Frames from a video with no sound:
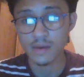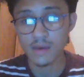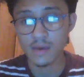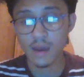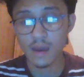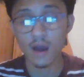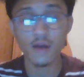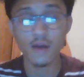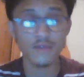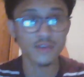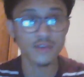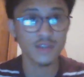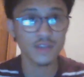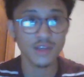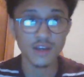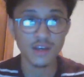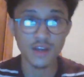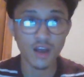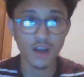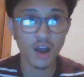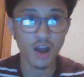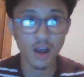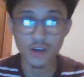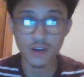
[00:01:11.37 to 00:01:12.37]
Obviously, in
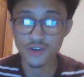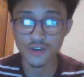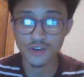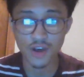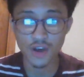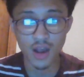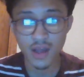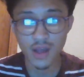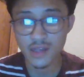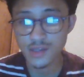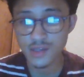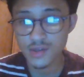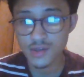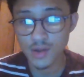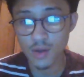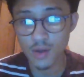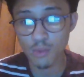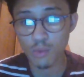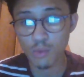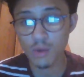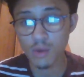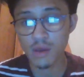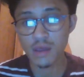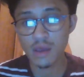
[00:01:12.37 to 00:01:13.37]
contrast,
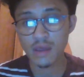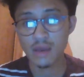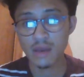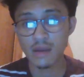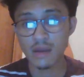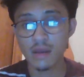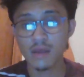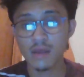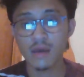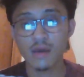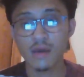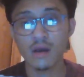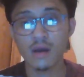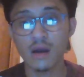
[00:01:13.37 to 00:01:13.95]
when